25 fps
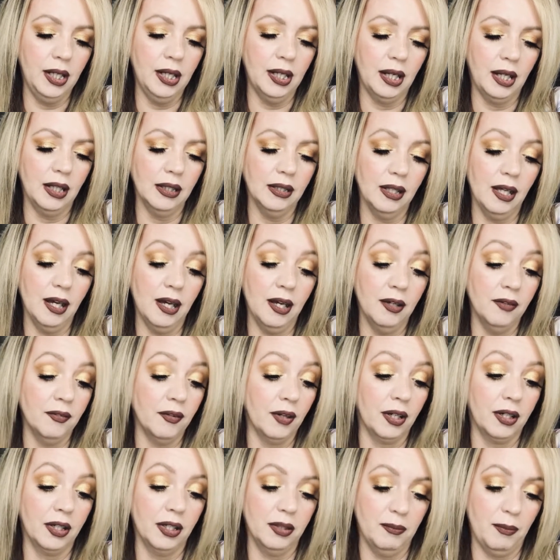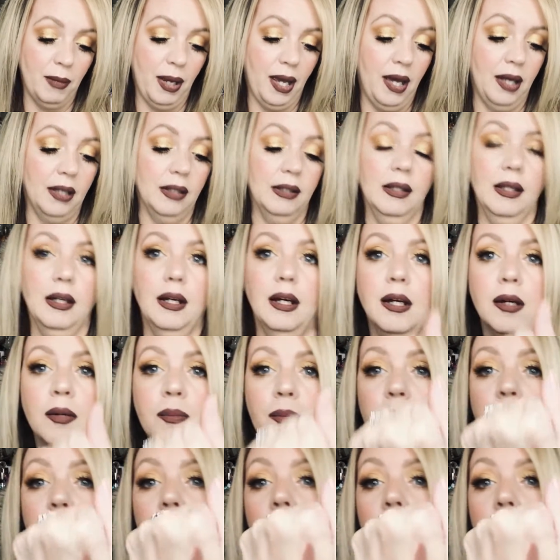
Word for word: and I love a good matte lip.